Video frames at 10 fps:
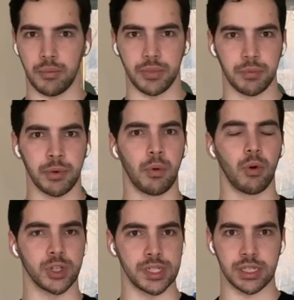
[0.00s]
The
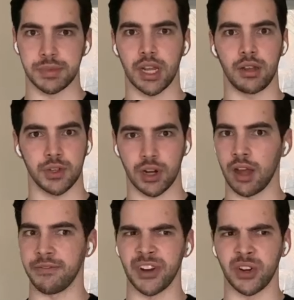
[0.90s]
proportions themselves are
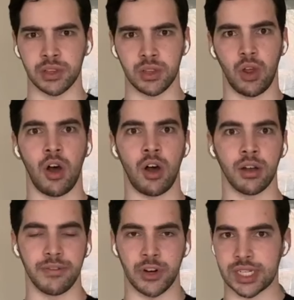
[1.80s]
cut very long,
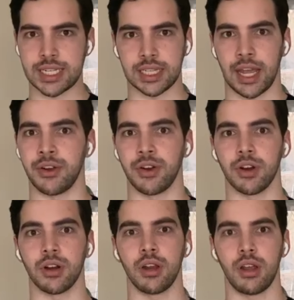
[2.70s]
very slender,
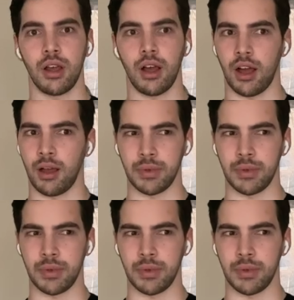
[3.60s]
and